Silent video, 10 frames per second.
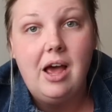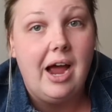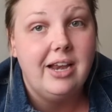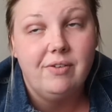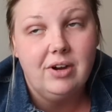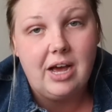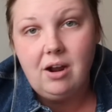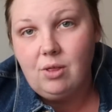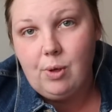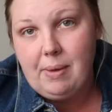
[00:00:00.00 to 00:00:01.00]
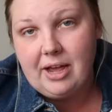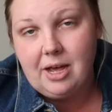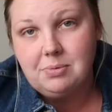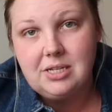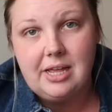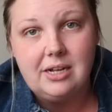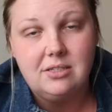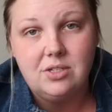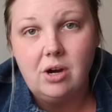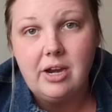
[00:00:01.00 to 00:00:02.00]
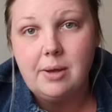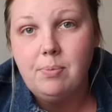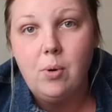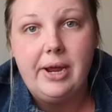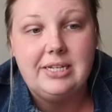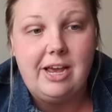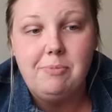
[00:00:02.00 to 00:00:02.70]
I never got all the way back up to that starting point.